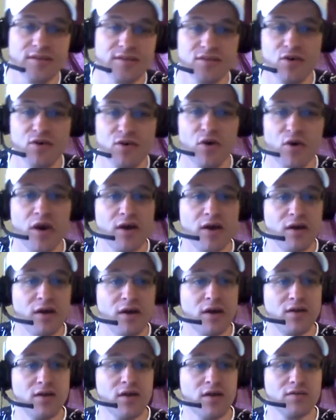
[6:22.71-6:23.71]
So
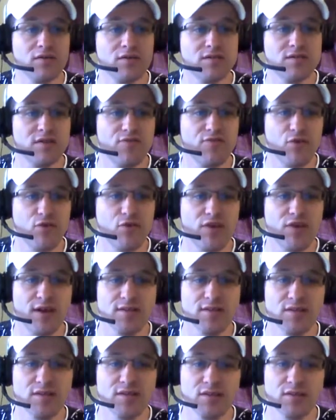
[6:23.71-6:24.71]
Donaldson at
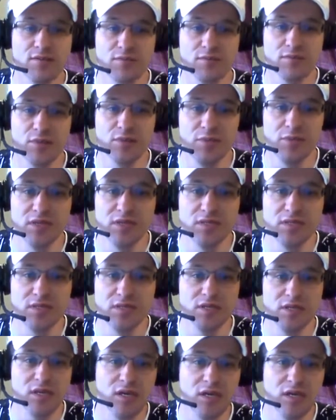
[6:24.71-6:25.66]
4,000, the beast.